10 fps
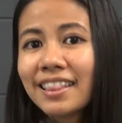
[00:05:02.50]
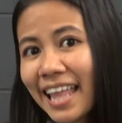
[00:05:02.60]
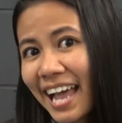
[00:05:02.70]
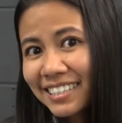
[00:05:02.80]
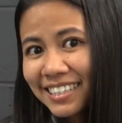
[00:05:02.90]

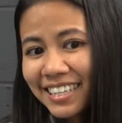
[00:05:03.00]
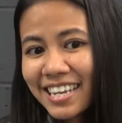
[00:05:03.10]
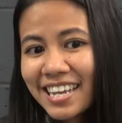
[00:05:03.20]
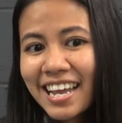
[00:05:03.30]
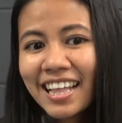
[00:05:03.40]

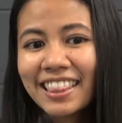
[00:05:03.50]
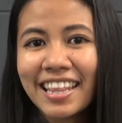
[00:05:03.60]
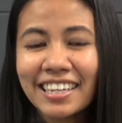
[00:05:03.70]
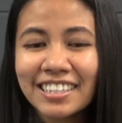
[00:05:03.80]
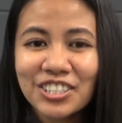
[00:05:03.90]
Lastly,
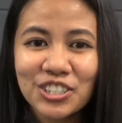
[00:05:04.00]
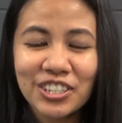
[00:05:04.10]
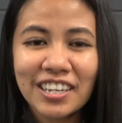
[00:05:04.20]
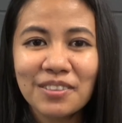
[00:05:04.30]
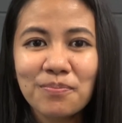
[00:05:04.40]
let the
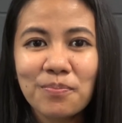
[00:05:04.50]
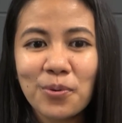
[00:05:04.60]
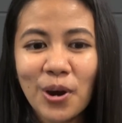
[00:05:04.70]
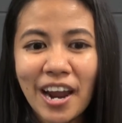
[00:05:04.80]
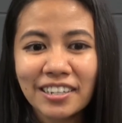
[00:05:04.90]
student
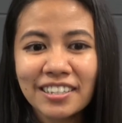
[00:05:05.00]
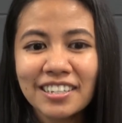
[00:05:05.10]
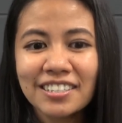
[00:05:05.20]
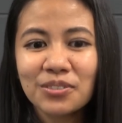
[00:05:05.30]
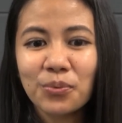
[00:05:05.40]

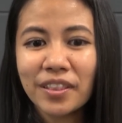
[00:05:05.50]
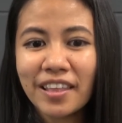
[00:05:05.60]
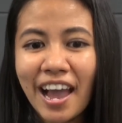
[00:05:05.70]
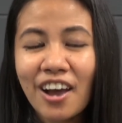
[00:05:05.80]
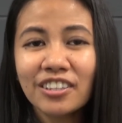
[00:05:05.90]
Practice
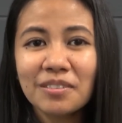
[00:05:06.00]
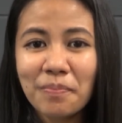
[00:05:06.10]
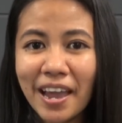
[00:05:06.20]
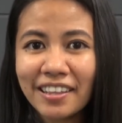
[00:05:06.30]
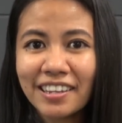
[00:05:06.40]
without the
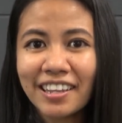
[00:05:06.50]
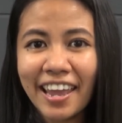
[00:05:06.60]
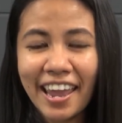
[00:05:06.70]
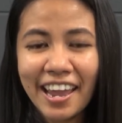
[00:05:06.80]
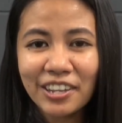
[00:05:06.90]
pedal
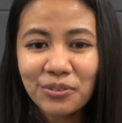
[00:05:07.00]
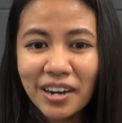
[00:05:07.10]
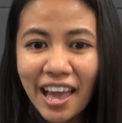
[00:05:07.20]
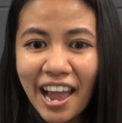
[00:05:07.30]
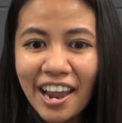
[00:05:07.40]
and
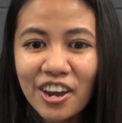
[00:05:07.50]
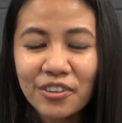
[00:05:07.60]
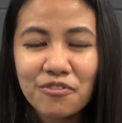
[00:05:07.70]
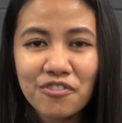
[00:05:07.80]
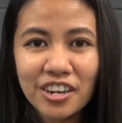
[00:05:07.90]
rely
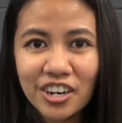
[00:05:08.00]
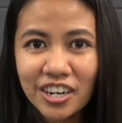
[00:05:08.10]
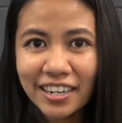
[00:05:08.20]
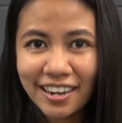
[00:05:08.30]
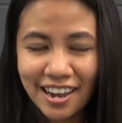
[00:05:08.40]
on
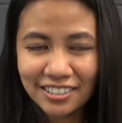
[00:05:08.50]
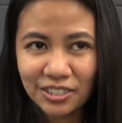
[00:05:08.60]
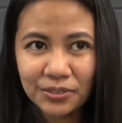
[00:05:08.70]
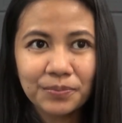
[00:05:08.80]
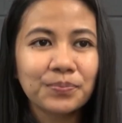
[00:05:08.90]
finger
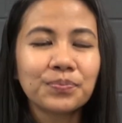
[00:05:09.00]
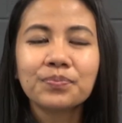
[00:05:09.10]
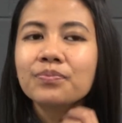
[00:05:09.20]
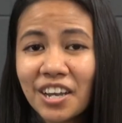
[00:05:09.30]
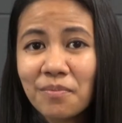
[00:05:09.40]
legato.
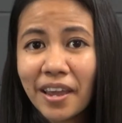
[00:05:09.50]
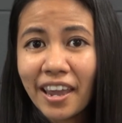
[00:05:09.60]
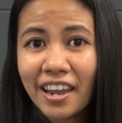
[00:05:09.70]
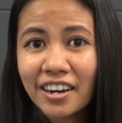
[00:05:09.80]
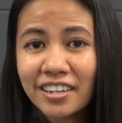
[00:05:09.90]
Some
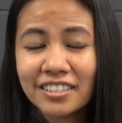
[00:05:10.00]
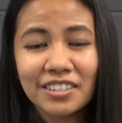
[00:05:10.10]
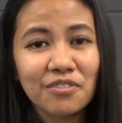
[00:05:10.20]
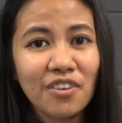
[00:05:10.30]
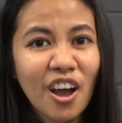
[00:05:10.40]
areas
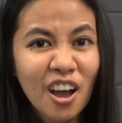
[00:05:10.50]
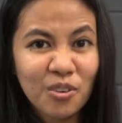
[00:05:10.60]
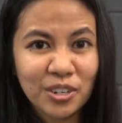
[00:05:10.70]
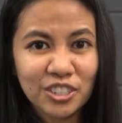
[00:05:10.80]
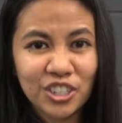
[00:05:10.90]
have
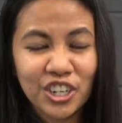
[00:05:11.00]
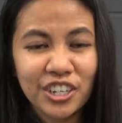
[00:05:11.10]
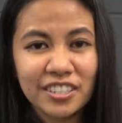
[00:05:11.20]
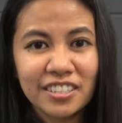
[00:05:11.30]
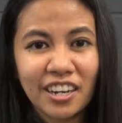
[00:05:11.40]
awkward
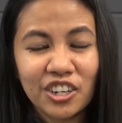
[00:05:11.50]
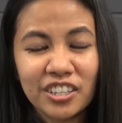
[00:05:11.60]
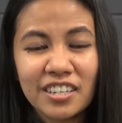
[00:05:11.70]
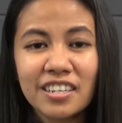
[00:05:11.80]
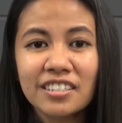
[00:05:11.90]
turns that
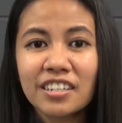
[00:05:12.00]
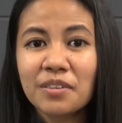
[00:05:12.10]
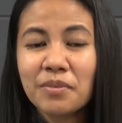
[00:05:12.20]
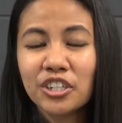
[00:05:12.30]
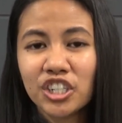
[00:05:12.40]
could
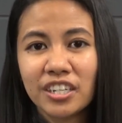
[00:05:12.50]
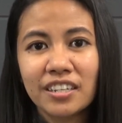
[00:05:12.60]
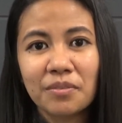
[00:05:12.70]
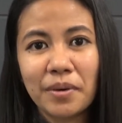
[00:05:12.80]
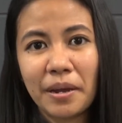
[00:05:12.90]
easily be
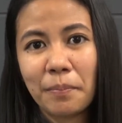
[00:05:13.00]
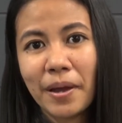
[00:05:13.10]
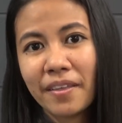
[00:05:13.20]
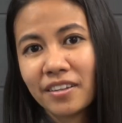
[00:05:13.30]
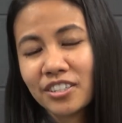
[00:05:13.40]
cheated by a
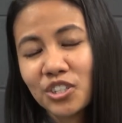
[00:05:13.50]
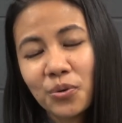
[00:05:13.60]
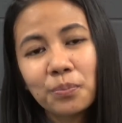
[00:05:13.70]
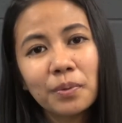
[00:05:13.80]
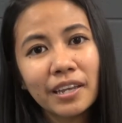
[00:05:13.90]
pedal,
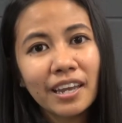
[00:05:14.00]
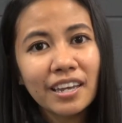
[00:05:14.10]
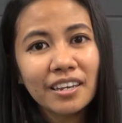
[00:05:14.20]
so pay